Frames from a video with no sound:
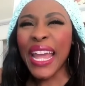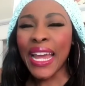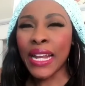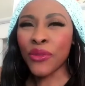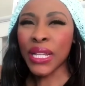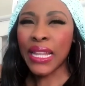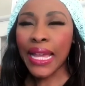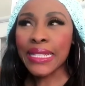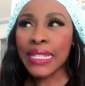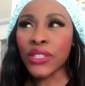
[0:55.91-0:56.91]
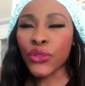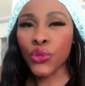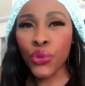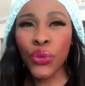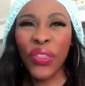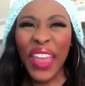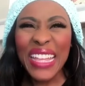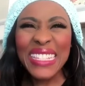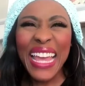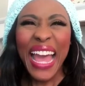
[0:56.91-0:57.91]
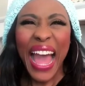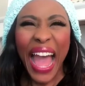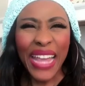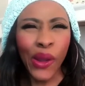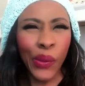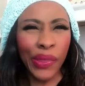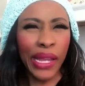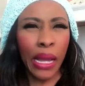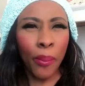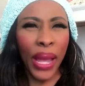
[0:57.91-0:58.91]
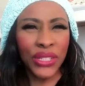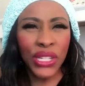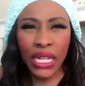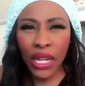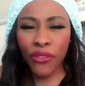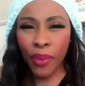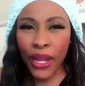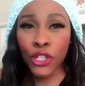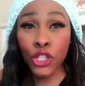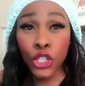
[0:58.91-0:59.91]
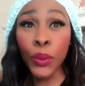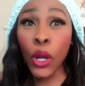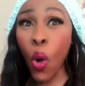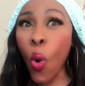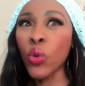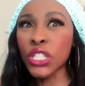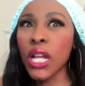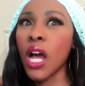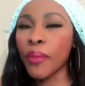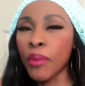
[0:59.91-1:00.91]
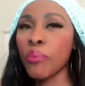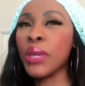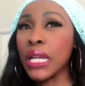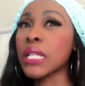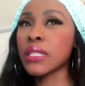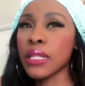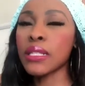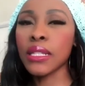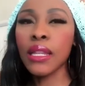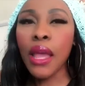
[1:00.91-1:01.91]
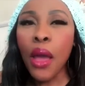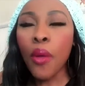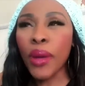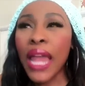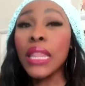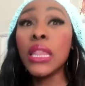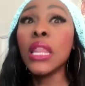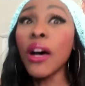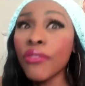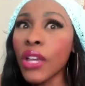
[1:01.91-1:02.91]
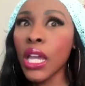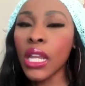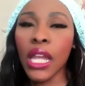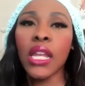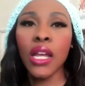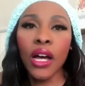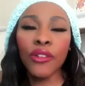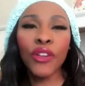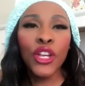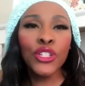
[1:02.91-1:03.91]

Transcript: And I realized that the truth is I don't think I'm passionate enough about it to do it all the time and be consistent, but I love it enough